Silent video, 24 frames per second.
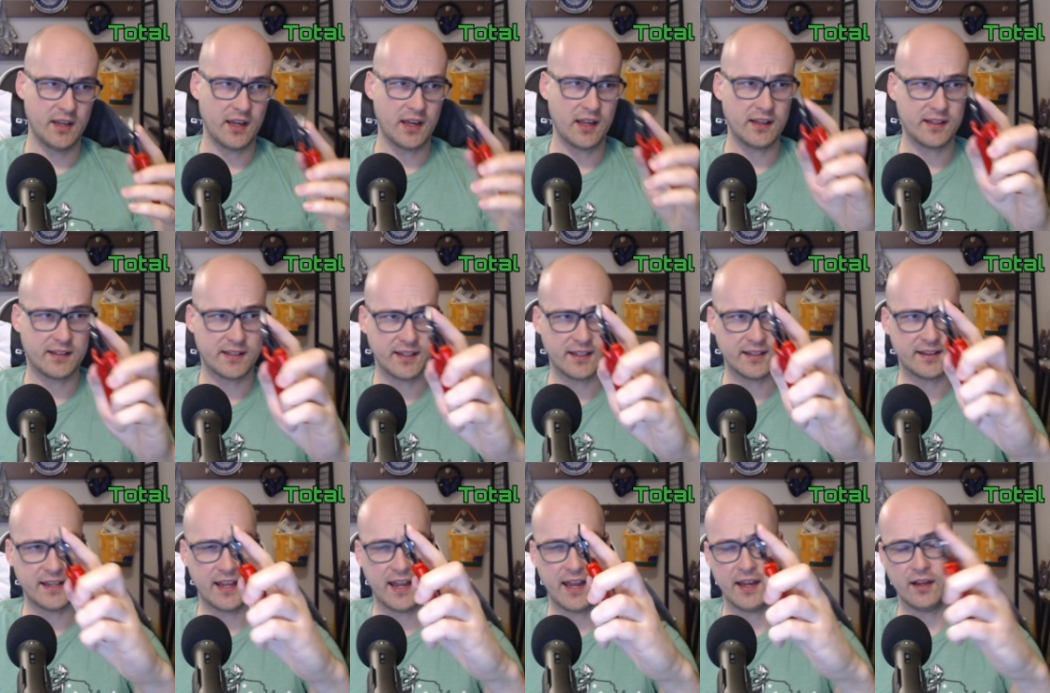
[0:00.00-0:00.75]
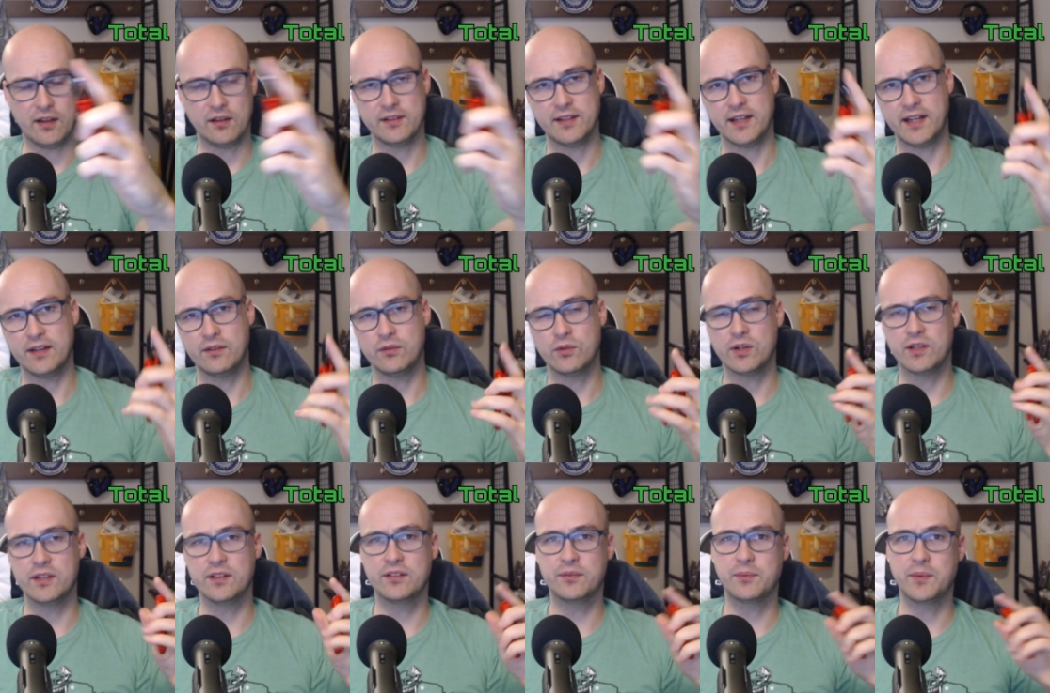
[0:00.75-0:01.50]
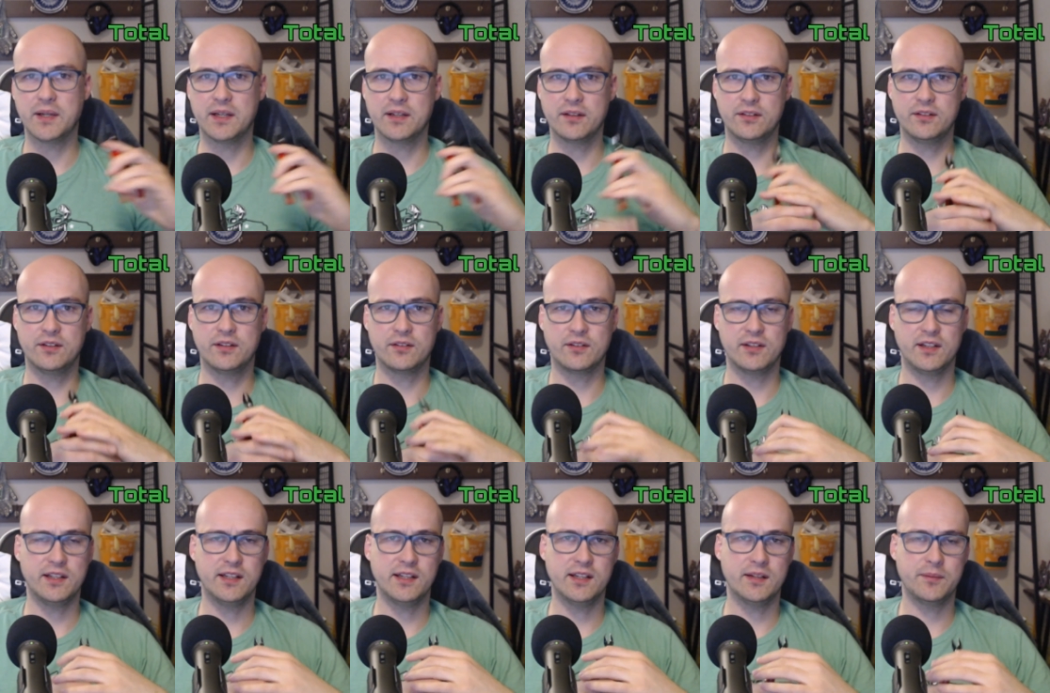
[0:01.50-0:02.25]
I like to get the angled head ones because you can
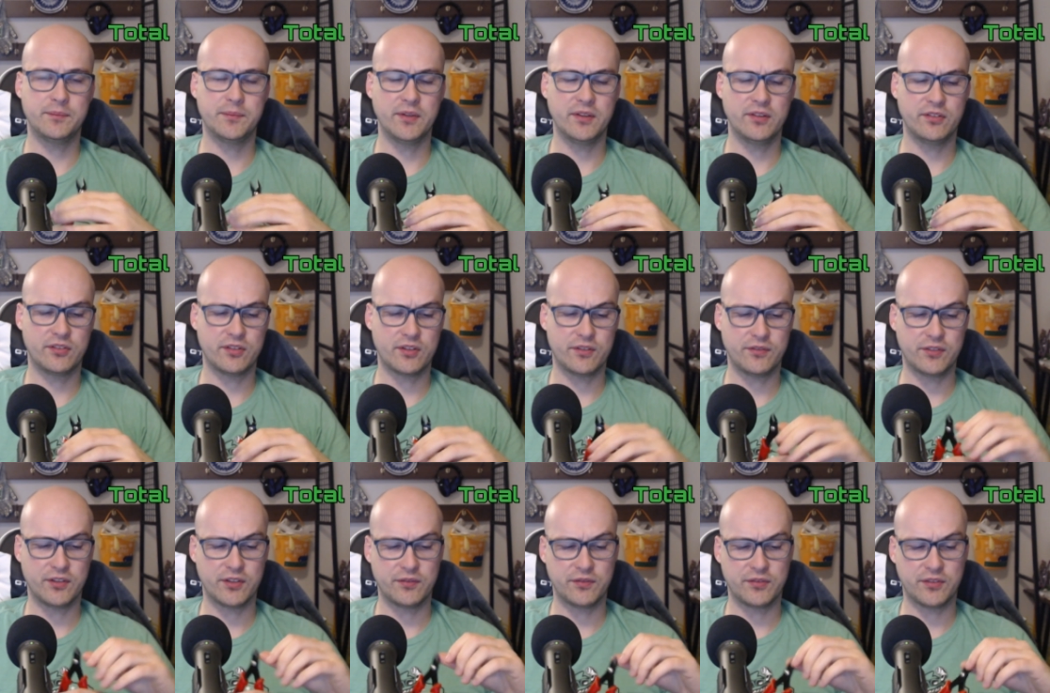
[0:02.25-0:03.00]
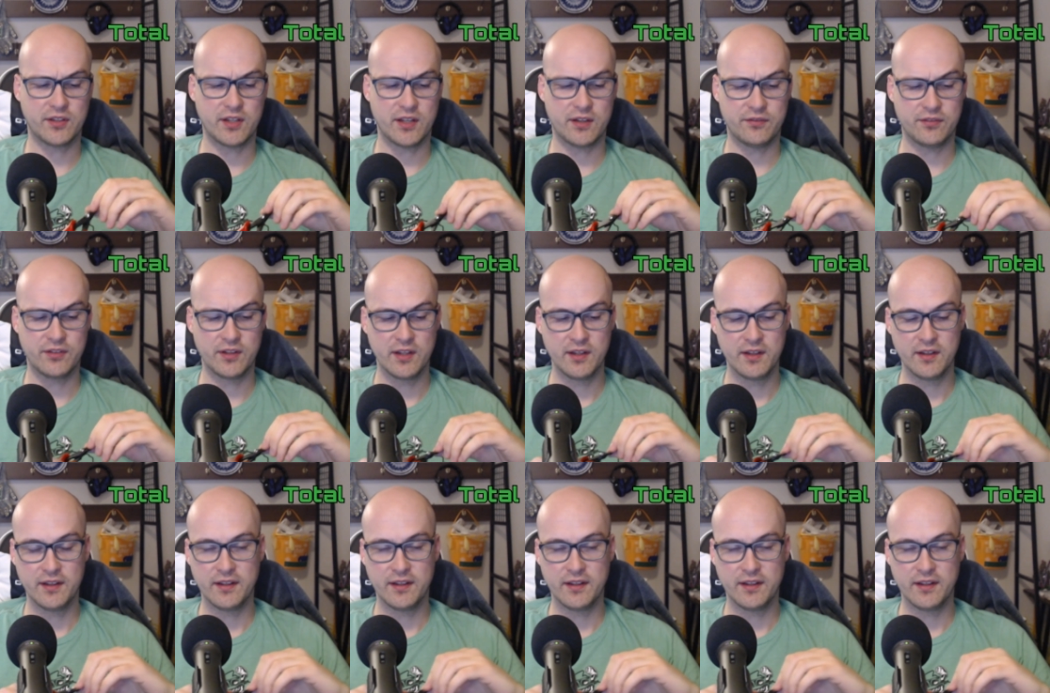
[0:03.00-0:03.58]
really get up to the surface of stuff.